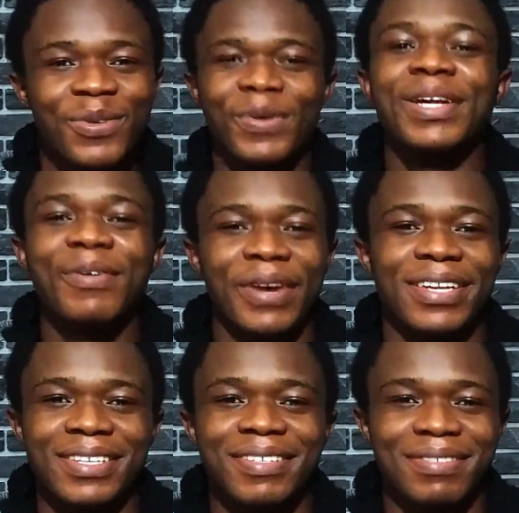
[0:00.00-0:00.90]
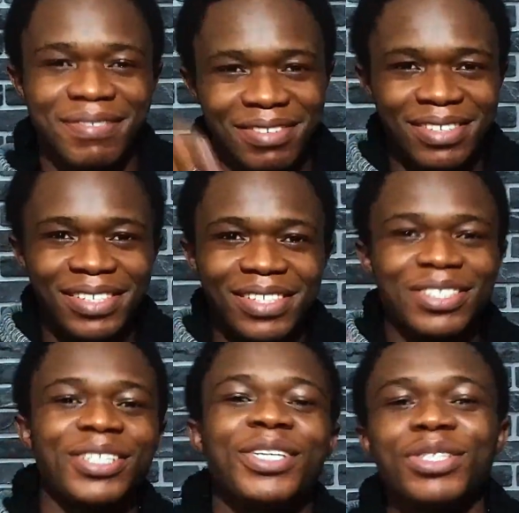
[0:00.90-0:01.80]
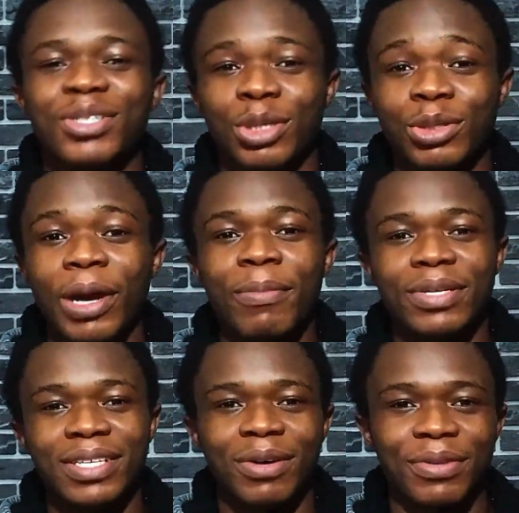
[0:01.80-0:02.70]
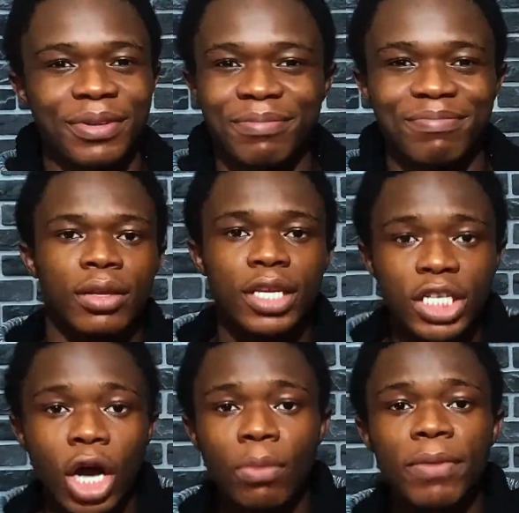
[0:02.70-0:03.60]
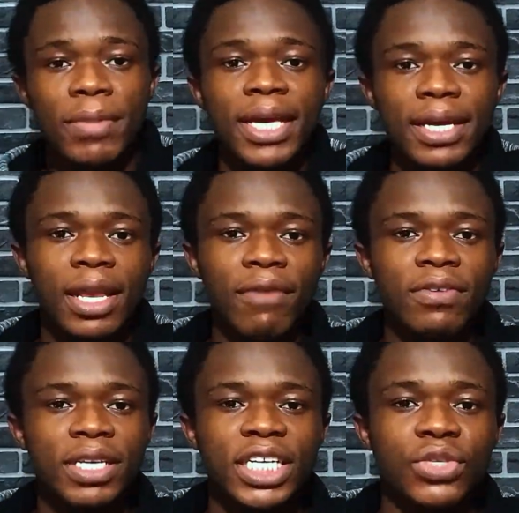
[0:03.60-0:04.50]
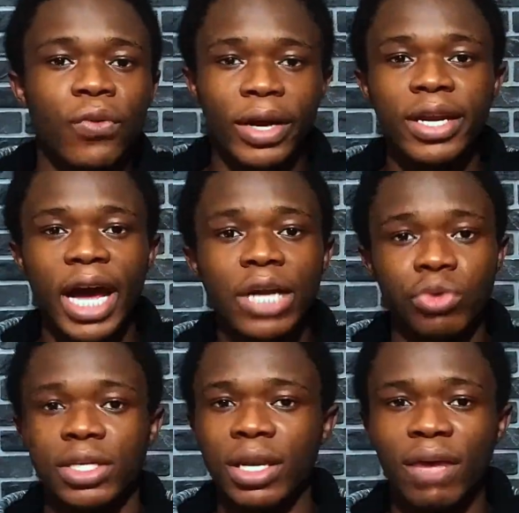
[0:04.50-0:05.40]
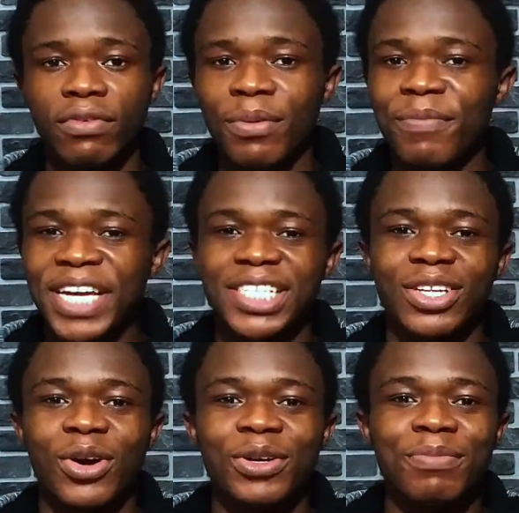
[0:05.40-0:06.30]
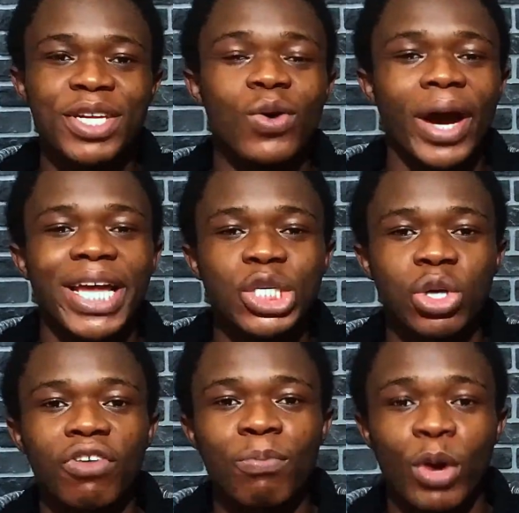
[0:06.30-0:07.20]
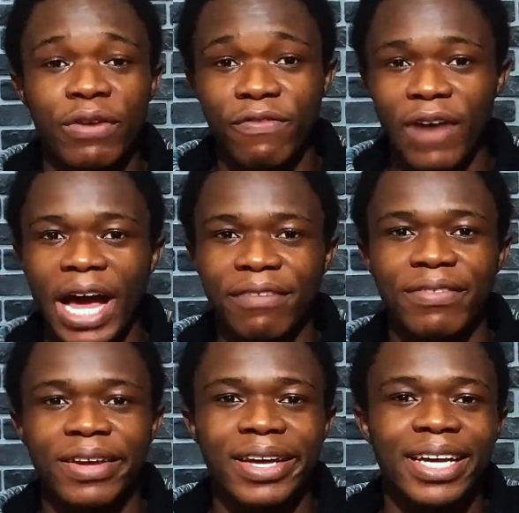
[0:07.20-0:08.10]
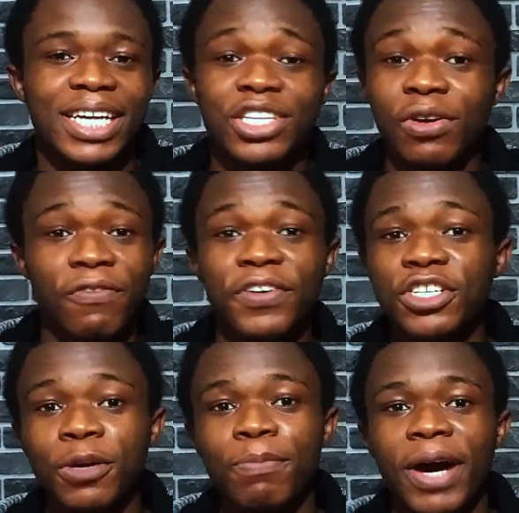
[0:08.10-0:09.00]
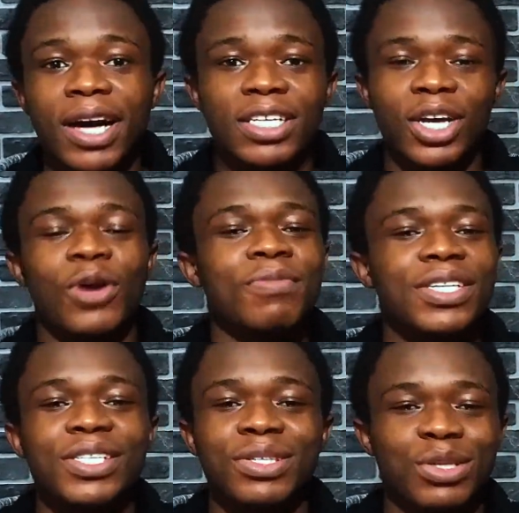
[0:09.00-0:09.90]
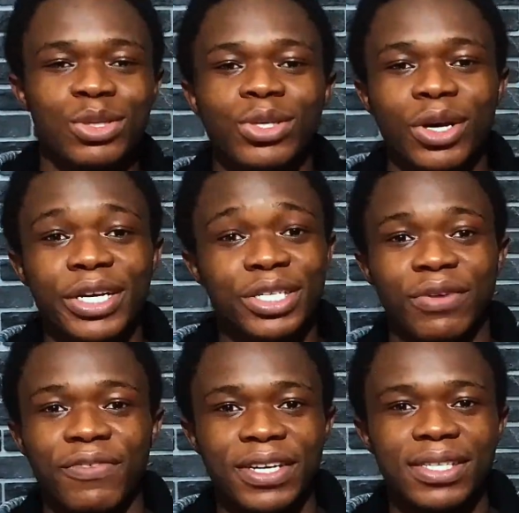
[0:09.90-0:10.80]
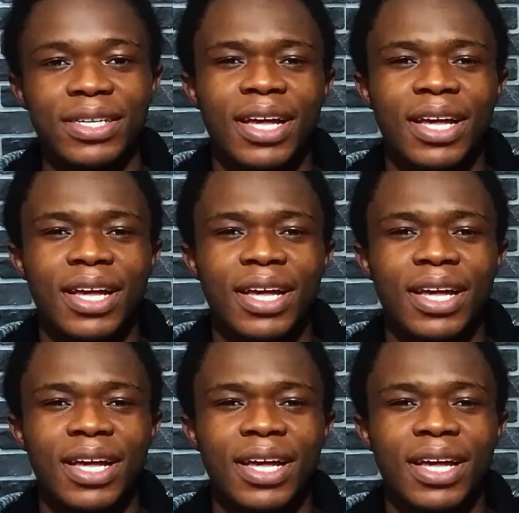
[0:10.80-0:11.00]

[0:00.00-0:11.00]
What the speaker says: really great. Just hit the subscribe button down there. The Xiaomi Mi 11 is running Android 11 based on MIUI 12.5. It's your feature-packed Xiaomi's user interface.